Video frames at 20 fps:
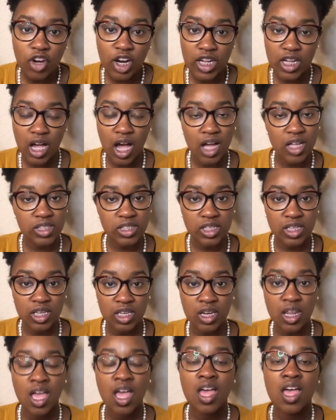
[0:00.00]
great
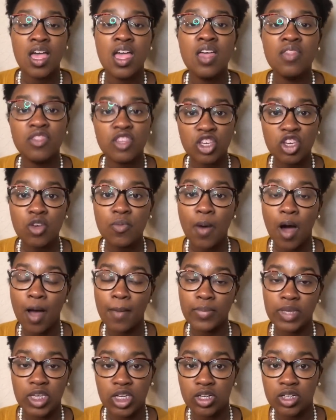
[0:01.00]
content in the
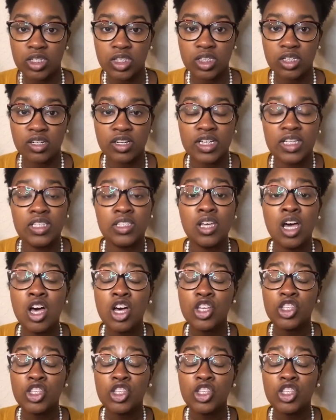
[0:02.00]
coupon beginner series.